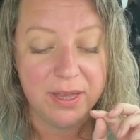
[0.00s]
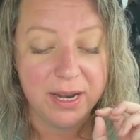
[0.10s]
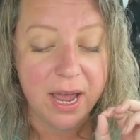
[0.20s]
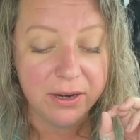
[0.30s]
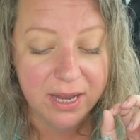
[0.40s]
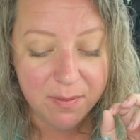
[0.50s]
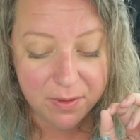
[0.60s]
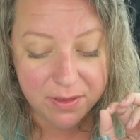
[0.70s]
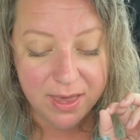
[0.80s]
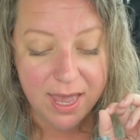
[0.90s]
that our
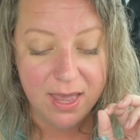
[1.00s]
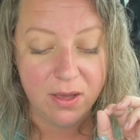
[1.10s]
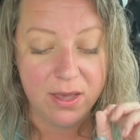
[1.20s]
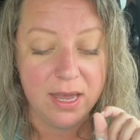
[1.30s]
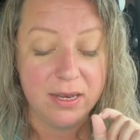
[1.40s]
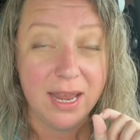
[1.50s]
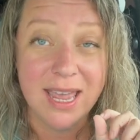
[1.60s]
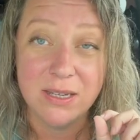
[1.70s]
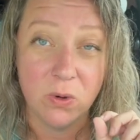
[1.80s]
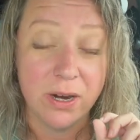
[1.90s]
empathy and,
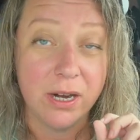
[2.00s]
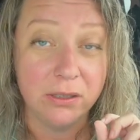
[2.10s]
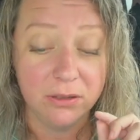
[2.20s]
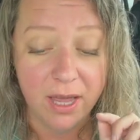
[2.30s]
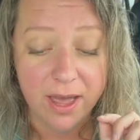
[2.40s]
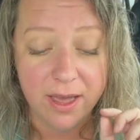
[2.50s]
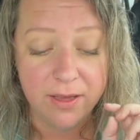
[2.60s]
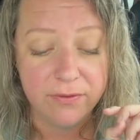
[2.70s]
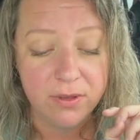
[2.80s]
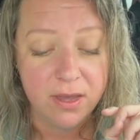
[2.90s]
and or our
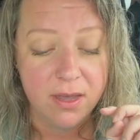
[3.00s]
love